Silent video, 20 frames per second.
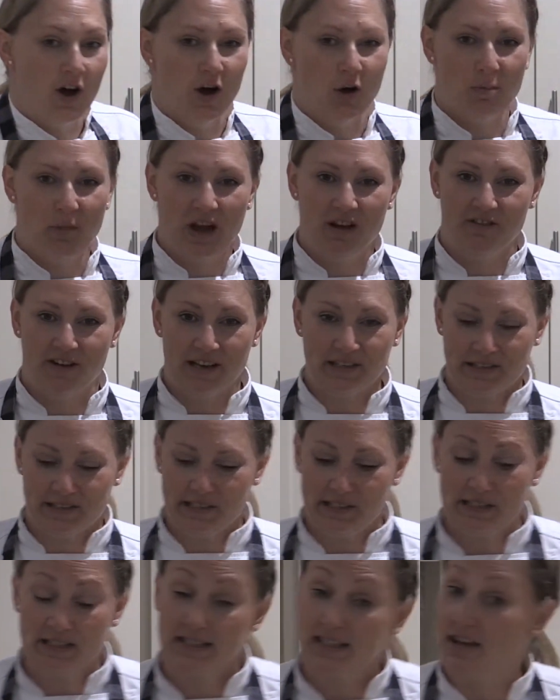all my
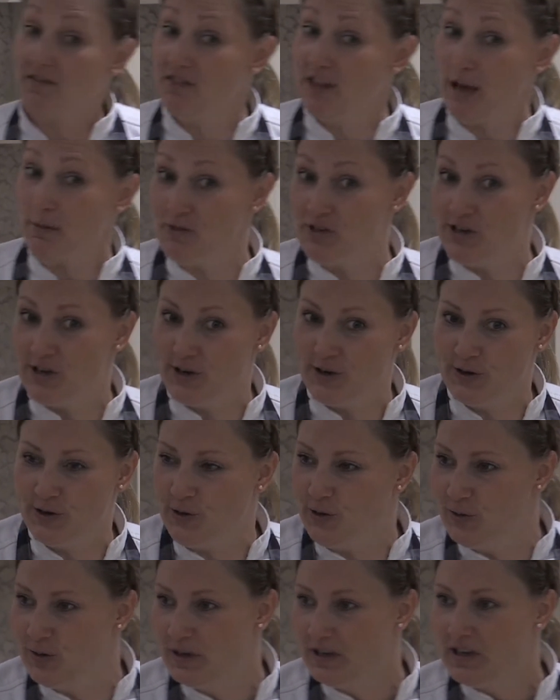residents love them
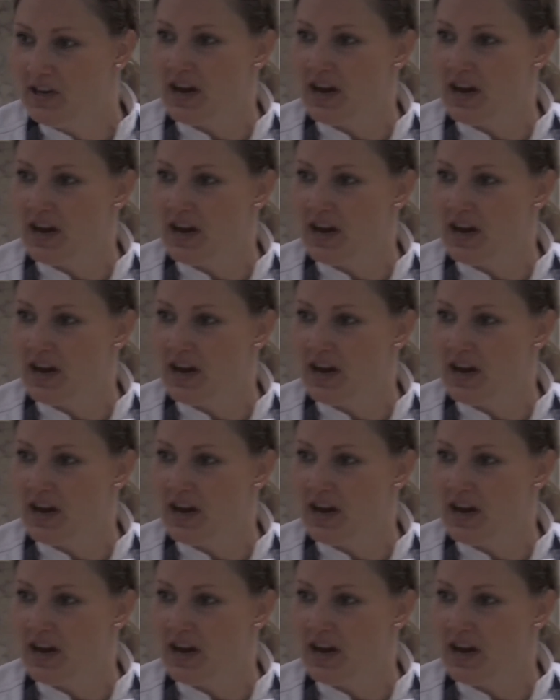too.